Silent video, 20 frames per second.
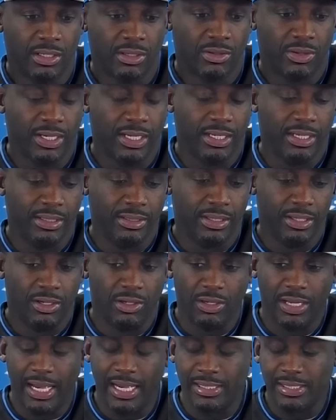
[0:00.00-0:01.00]
you
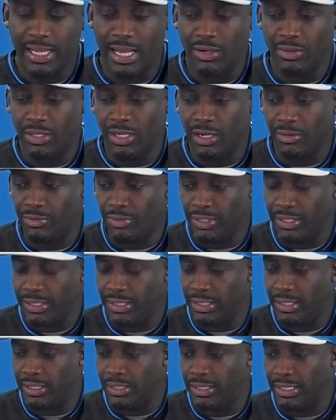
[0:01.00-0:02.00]
know, guys out
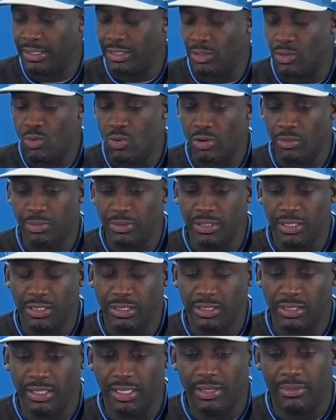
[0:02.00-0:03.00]
covering at the corner
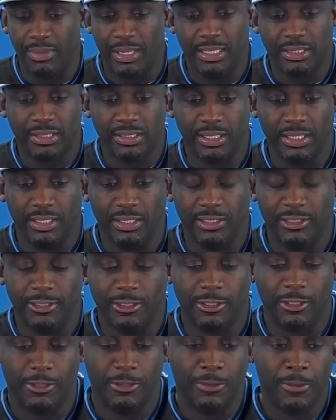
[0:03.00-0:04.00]
position led by Stingley.
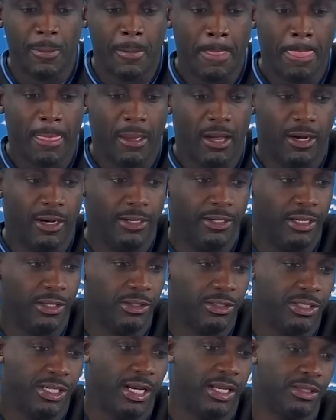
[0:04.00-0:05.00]
So
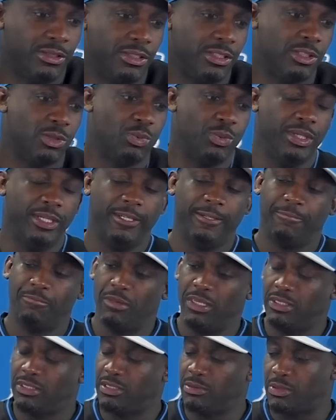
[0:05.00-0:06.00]
another challenge this week.
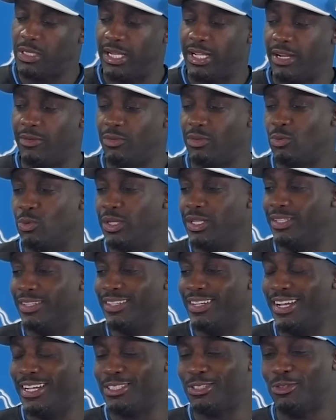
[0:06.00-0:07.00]
It seems like every week in the
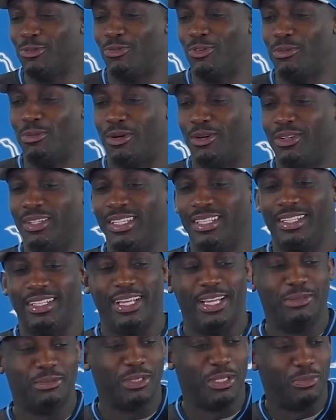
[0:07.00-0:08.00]
National Football League, the
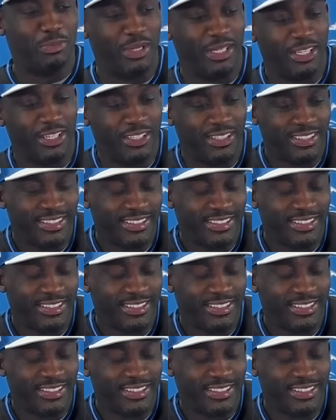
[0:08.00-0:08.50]
games get bigger.